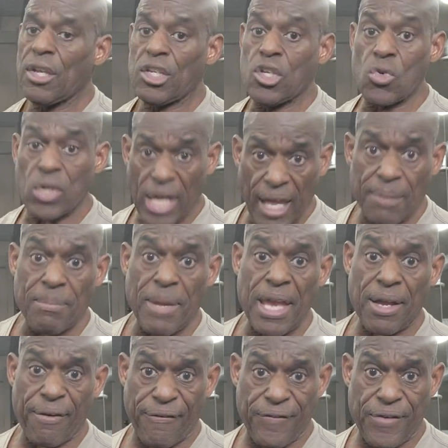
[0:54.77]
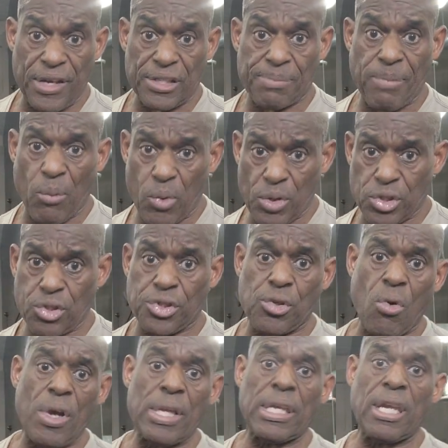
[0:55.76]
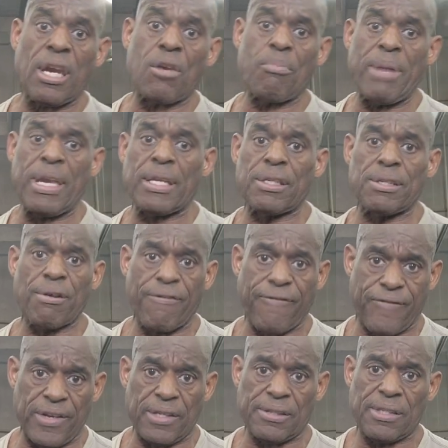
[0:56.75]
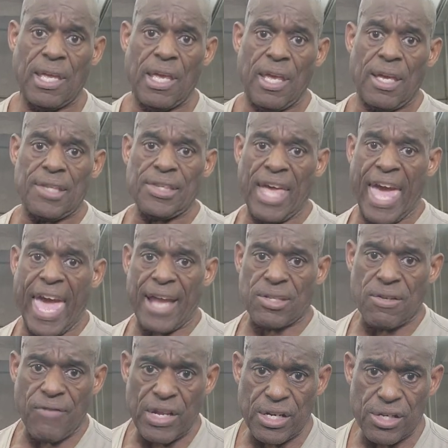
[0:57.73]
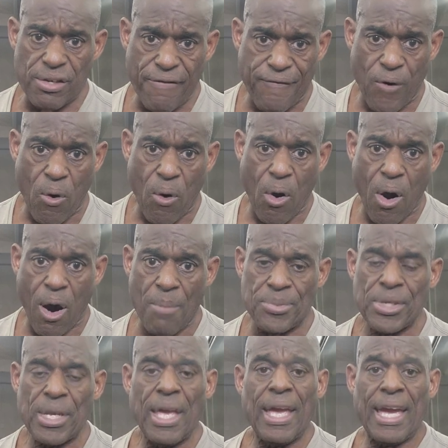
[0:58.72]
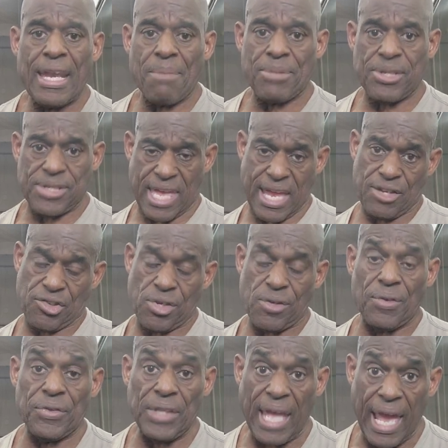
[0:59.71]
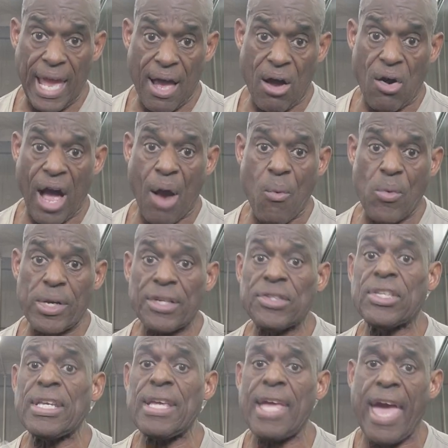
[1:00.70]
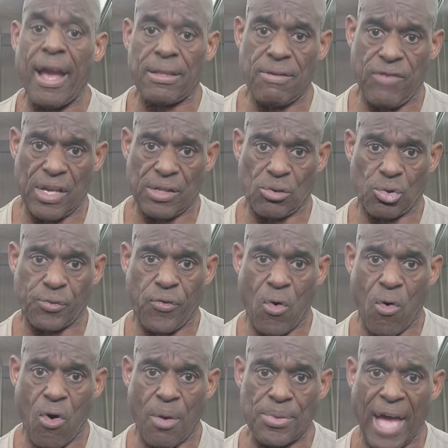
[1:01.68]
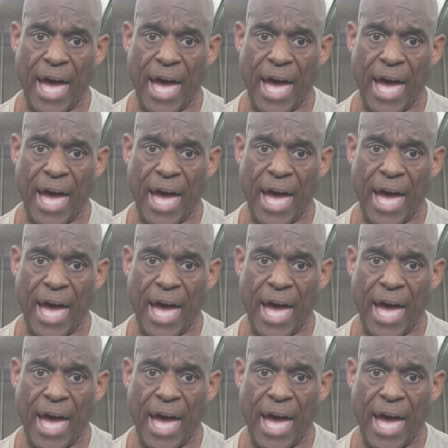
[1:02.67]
You can make a fist, but what you're doing here, making your fist, is activating your forearms. And I'm saying to you now, I want to deactivate those forearms.